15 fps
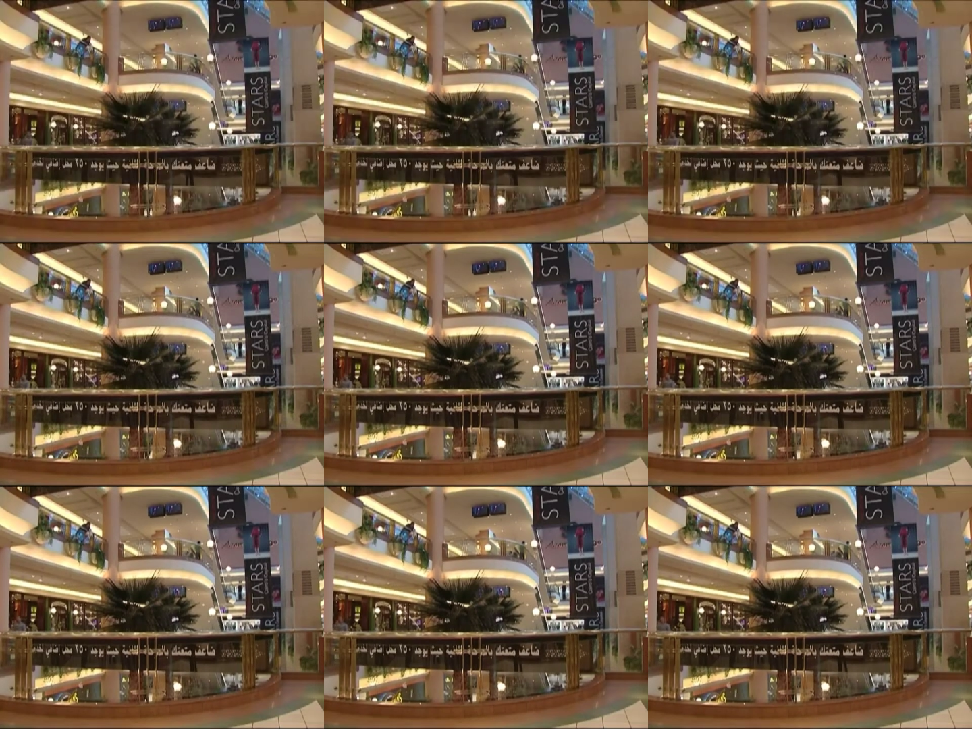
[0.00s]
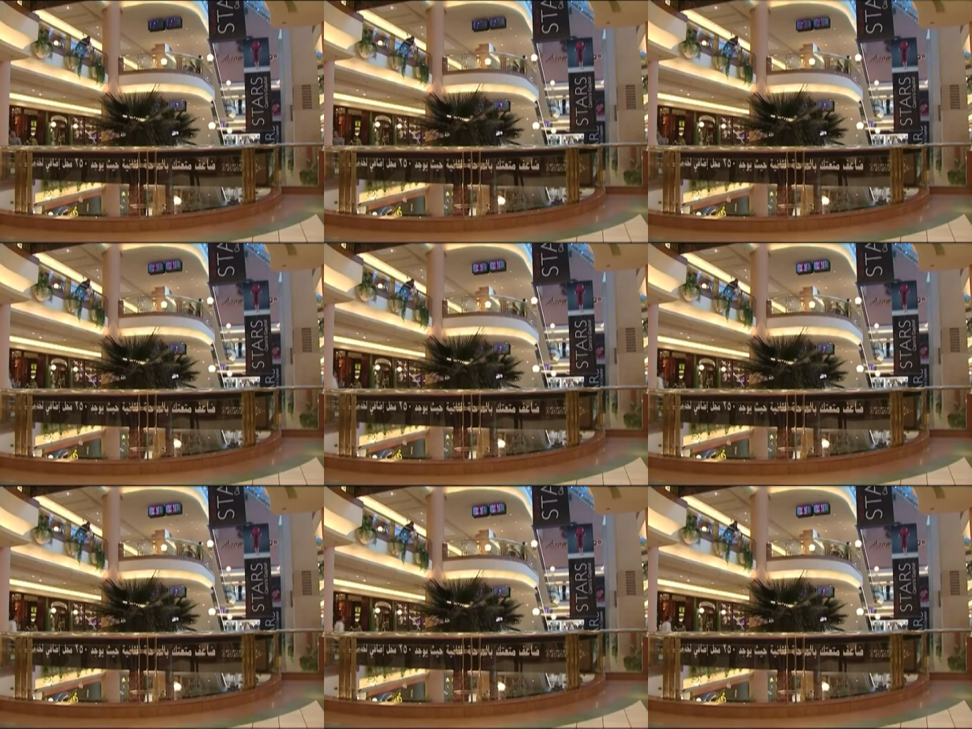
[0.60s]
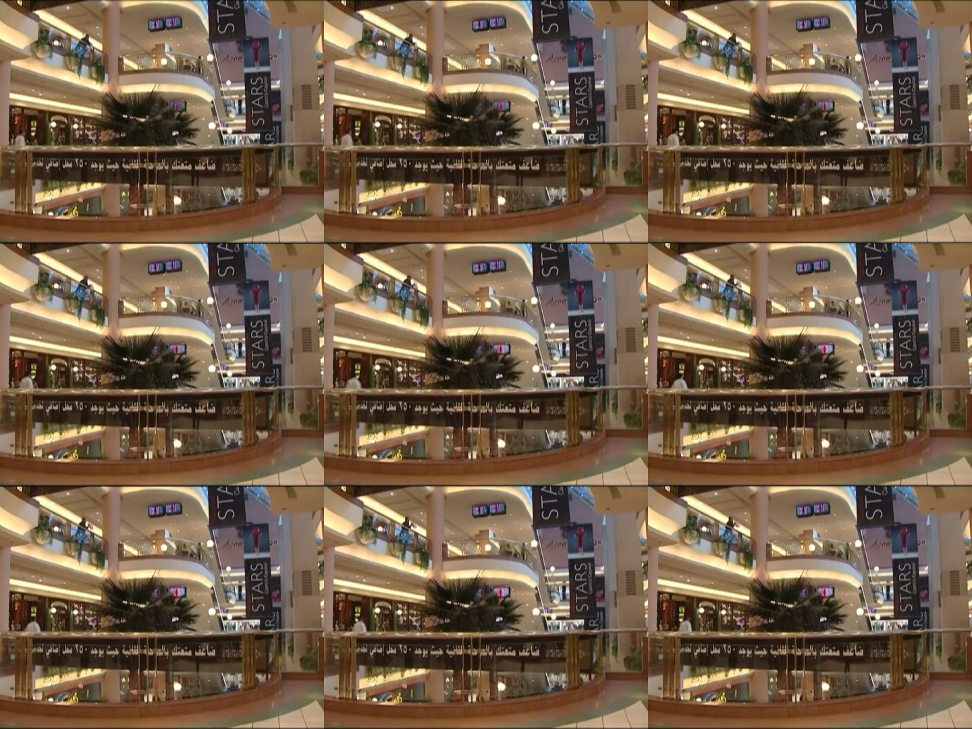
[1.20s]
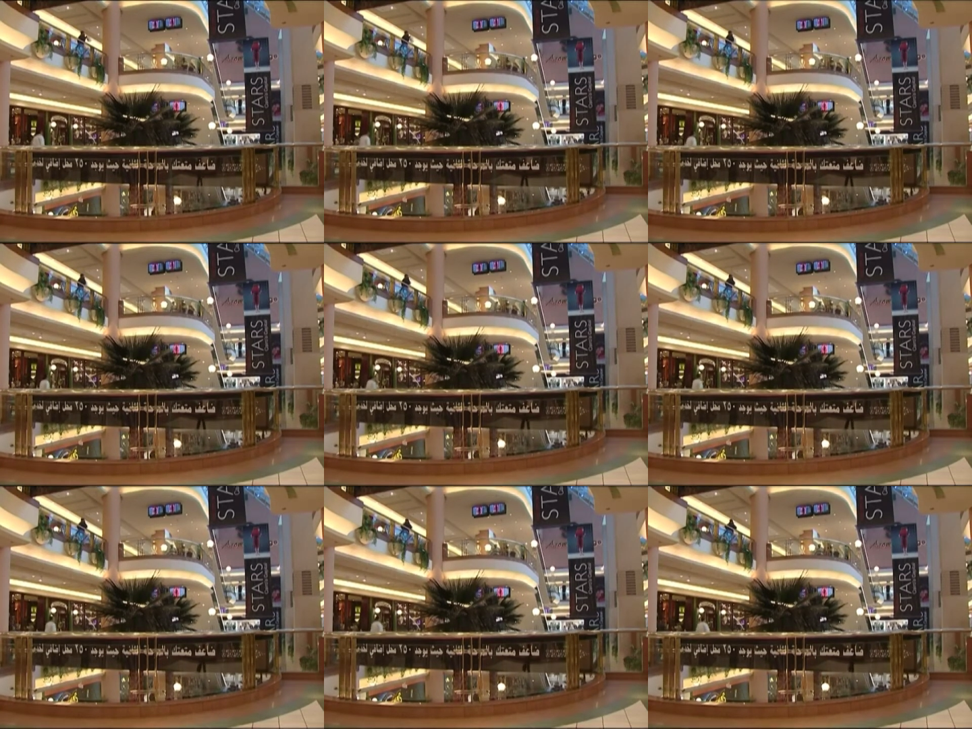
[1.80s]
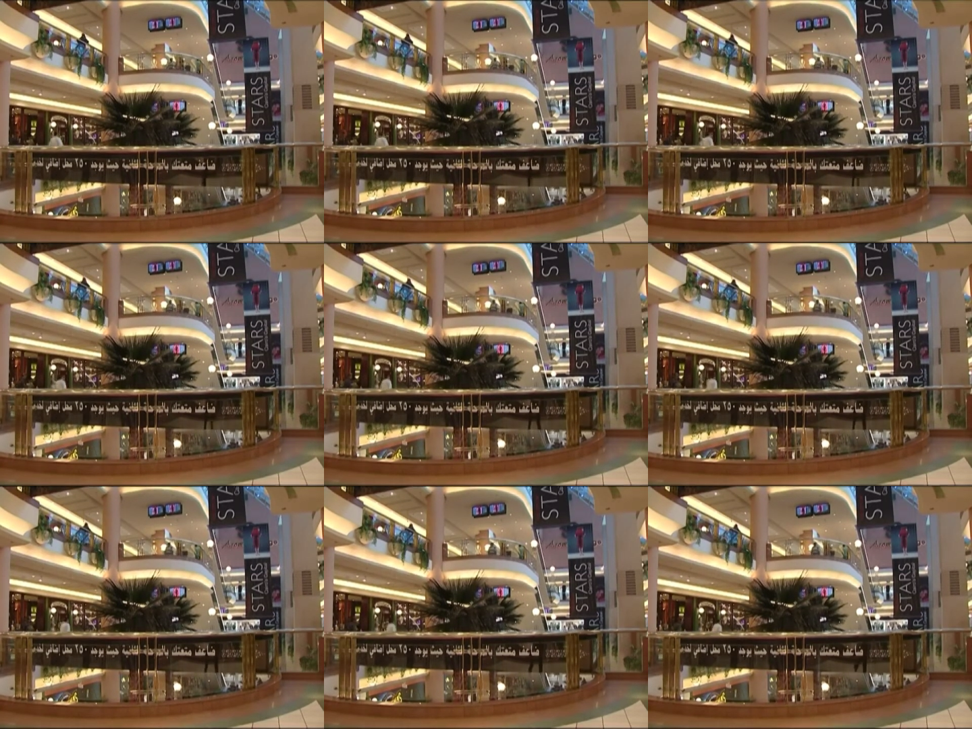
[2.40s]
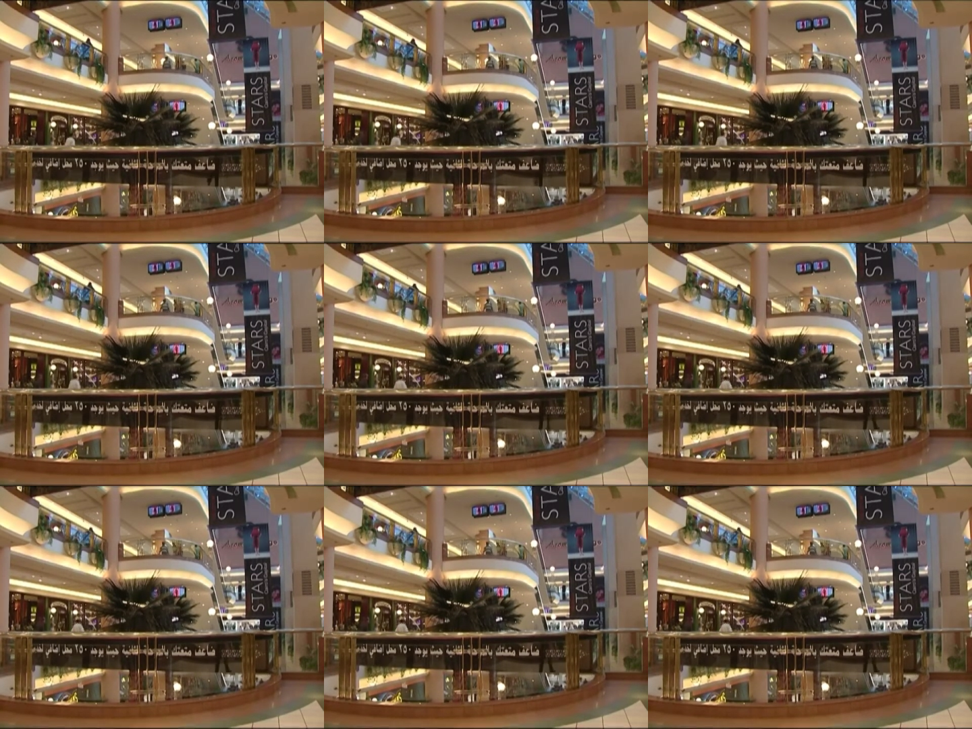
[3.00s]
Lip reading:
[unreadable: no face in view]